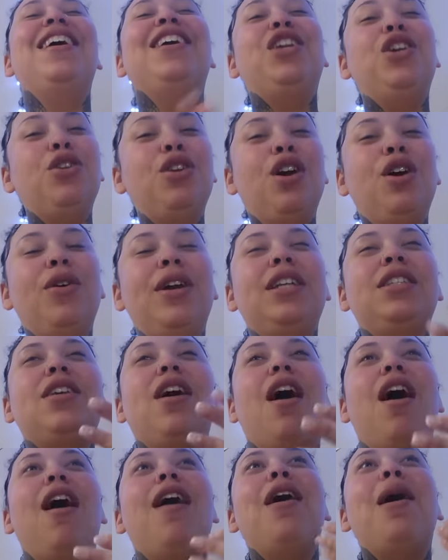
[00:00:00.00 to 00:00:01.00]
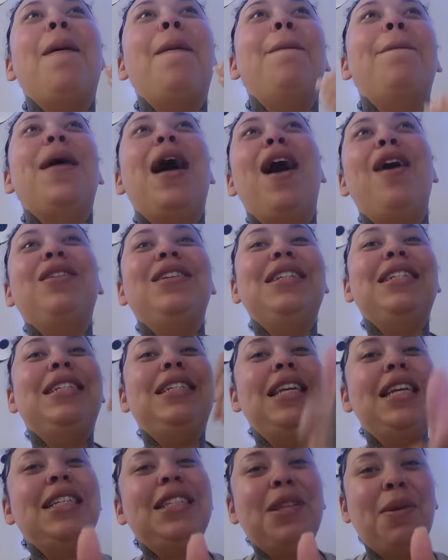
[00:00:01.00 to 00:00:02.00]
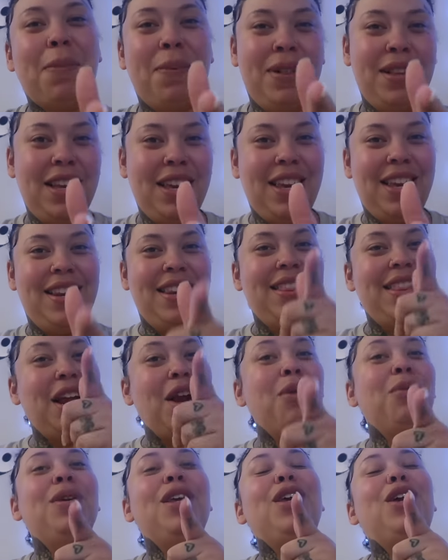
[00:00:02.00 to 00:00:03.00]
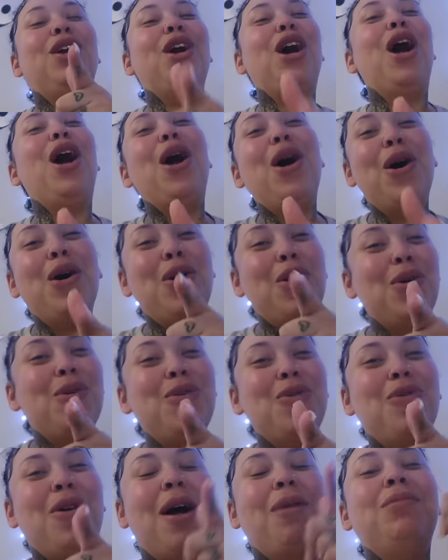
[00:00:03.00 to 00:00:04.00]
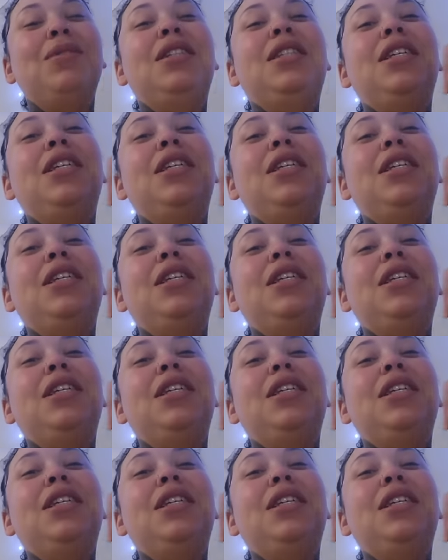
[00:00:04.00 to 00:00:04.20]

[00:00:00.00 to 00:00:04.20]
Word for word: You know, it's all about discipline. There we go. I'm